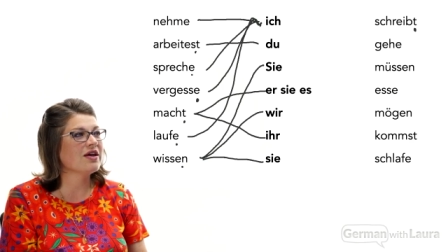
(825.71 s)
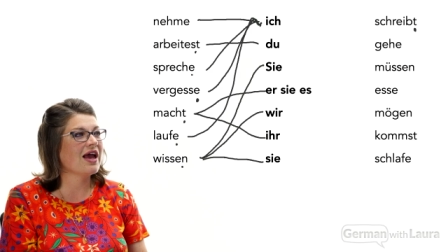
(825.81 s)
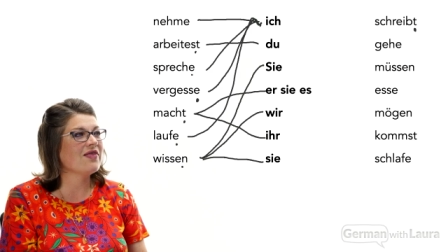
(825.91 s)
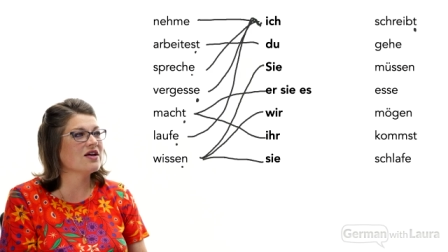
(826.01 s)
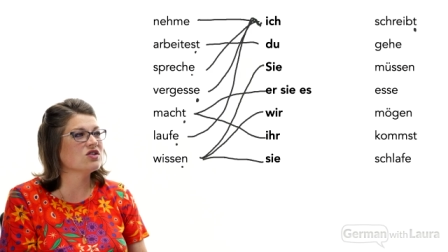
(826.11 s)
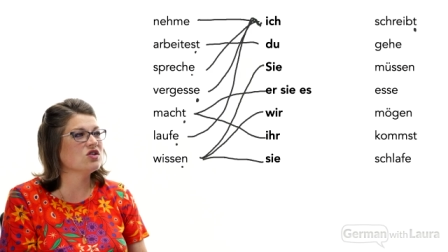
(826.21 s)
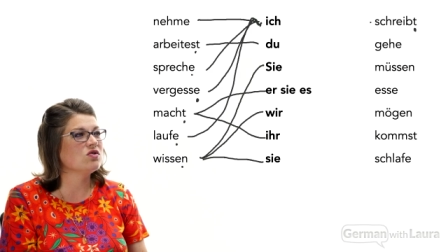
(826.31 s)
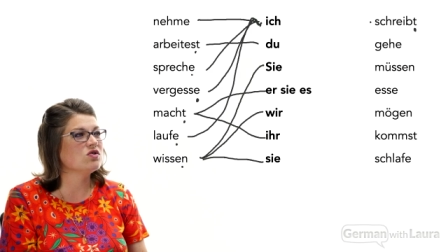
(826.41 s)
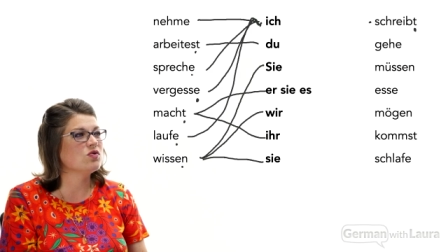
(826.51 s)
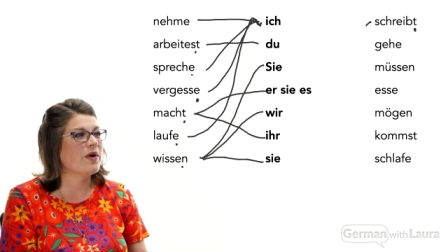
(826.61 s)
Again, that's
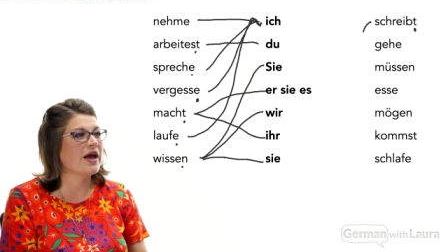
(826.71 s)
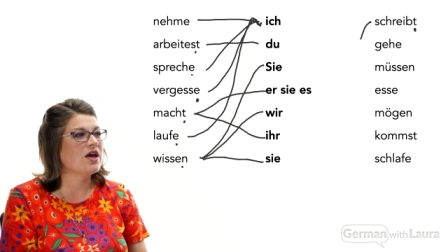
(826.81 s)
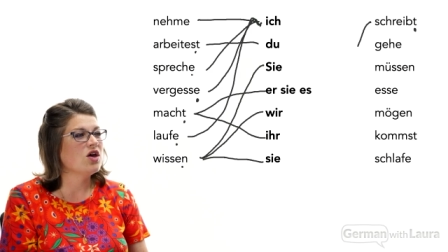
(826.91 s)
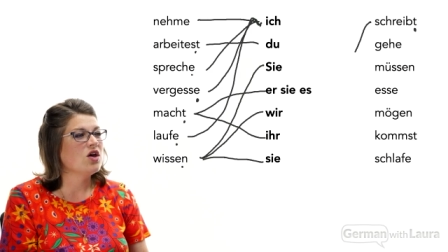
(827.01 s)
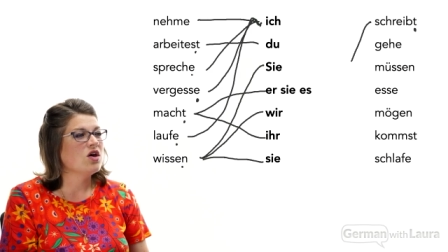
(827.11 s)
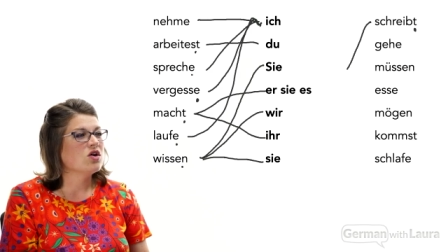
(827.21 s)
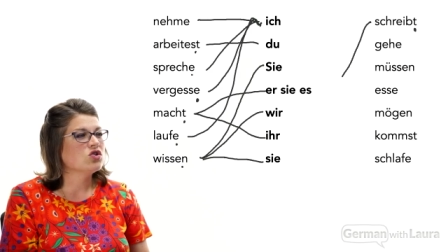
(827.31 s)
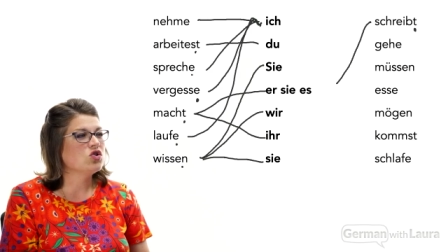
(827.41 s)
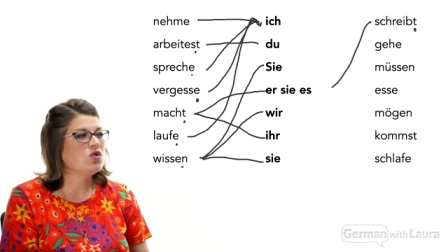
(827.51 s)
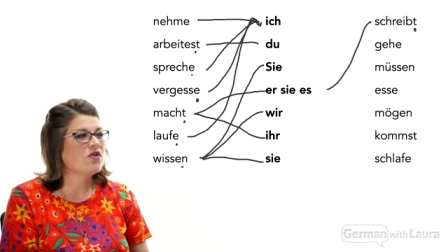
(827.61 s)
used by
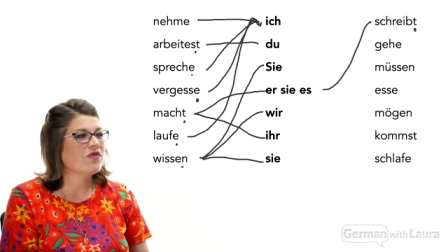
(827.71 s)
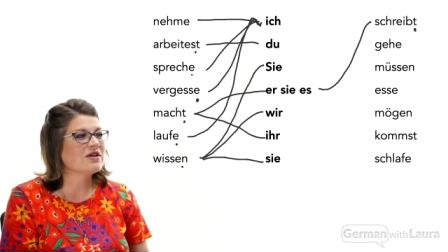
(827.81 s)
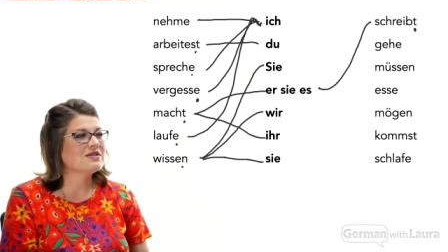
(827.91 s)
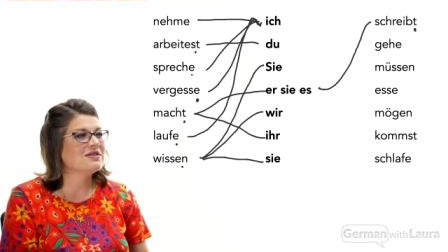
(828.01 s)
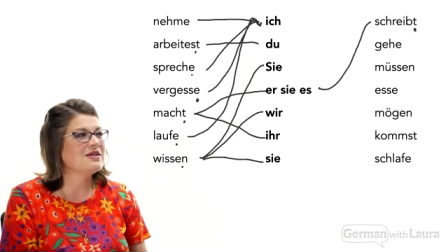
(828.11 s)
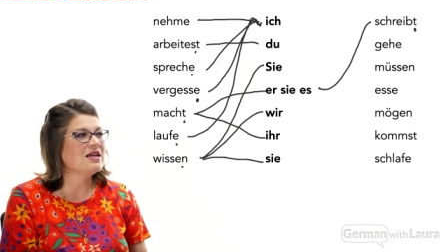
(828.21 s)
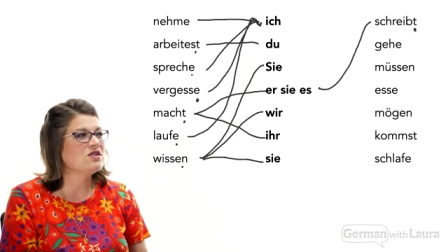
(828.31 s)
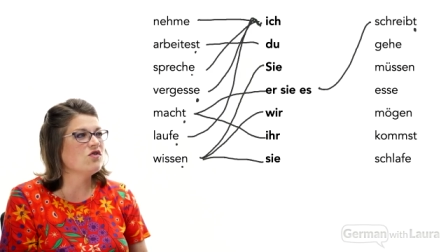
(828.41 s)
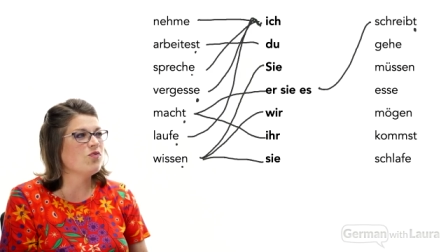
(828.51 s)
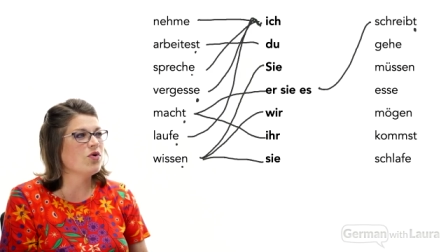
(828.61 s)
two different
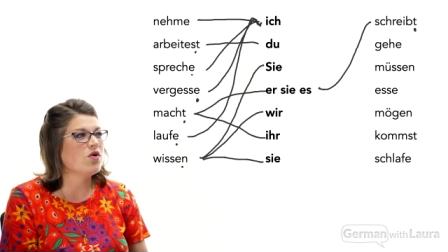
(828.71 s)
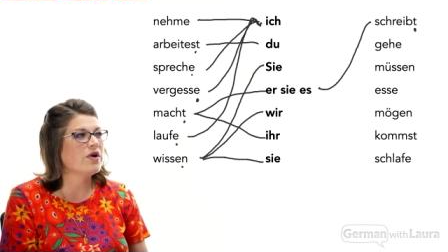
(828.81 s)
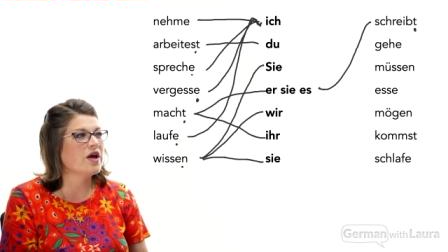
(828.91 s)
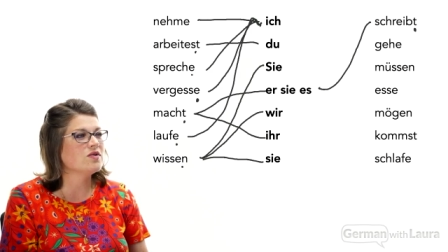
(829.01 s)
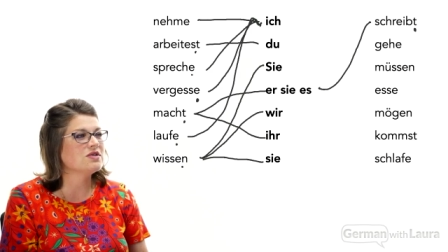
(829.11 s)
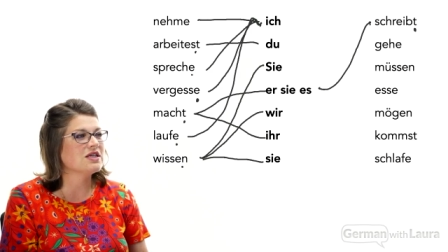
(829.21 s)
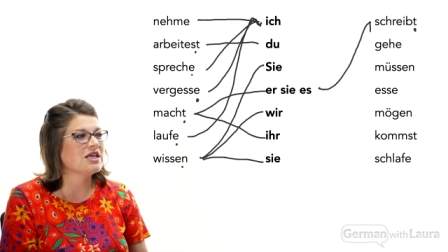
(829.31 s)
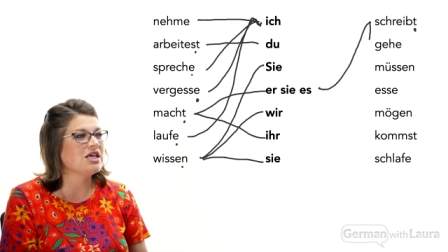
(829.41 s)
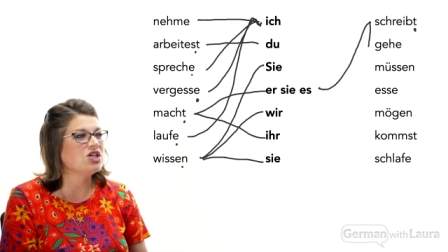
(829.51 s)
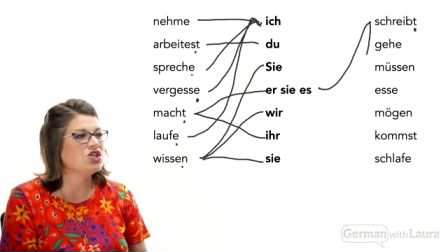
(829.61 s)
sets of pronouns, the
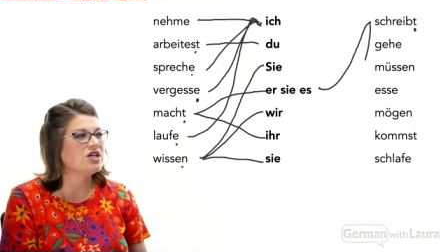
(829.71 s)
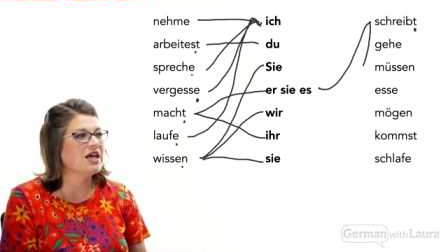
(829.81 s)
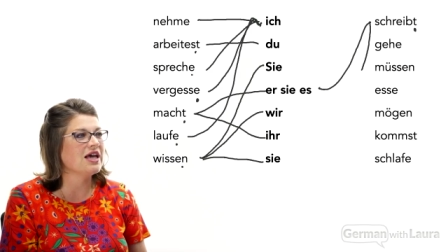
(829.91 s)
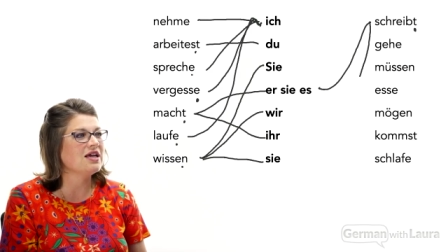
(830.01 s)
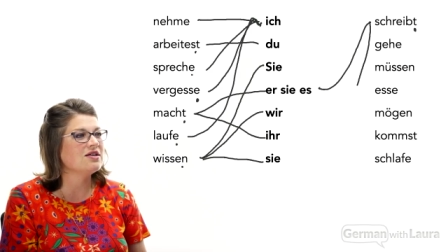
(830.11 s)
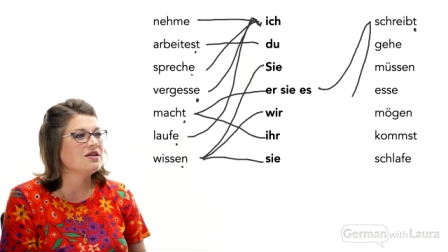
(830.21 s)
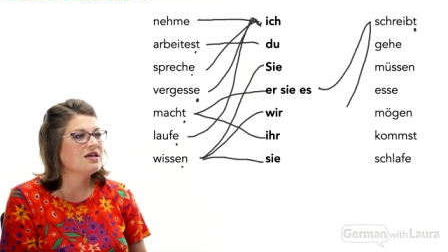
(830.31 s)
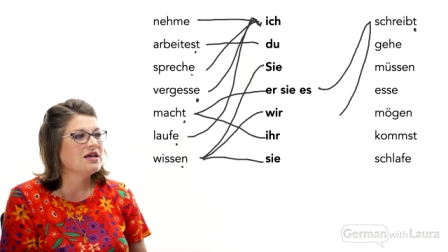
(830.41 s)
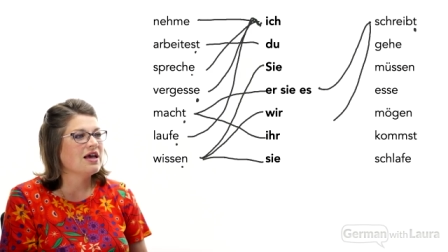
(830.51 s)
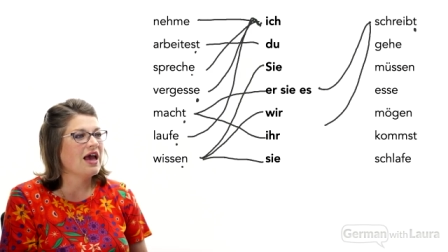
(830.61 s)
he, she, it,
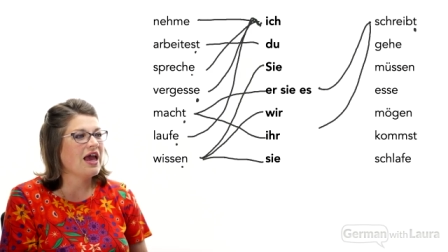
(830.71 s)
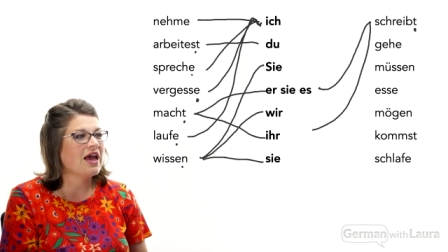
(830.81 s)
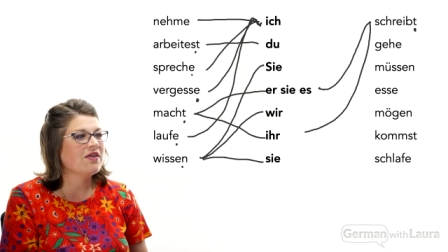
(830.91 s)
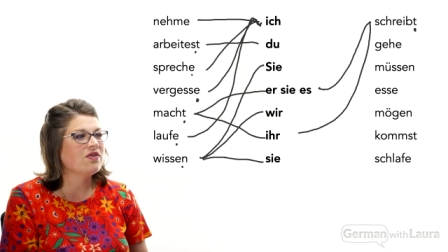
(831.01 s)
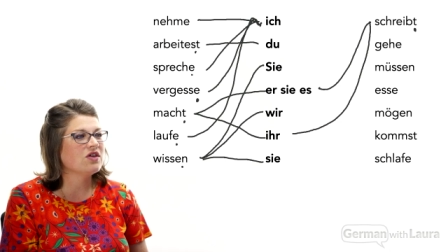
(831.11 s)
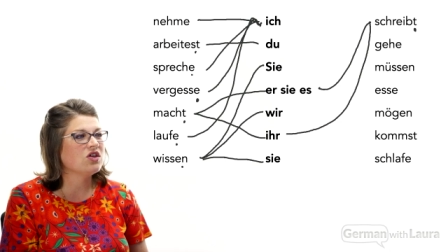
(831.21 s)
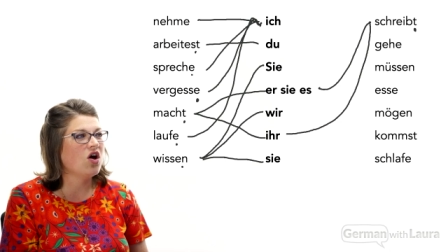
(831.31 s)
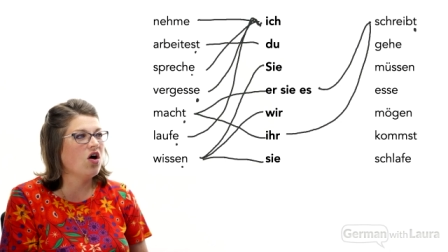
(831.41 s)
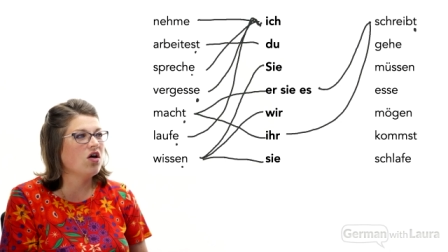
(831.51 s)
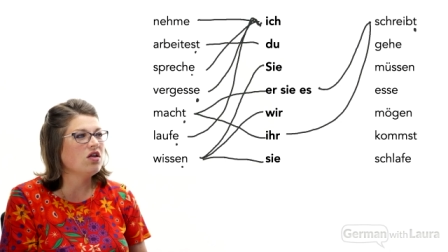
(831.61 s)
and the
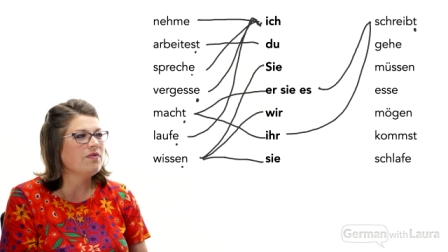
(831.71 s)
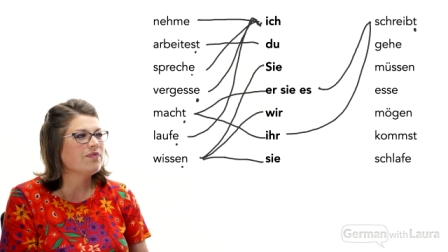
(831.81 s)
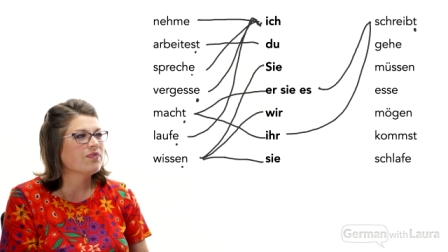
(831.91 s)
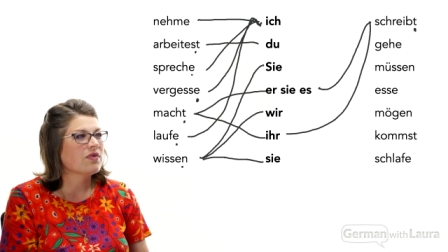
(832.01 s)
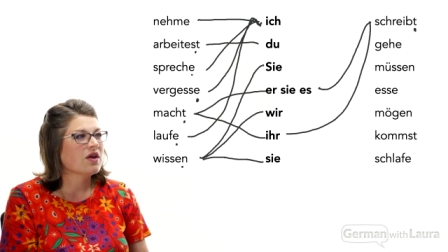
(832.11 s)
y'all.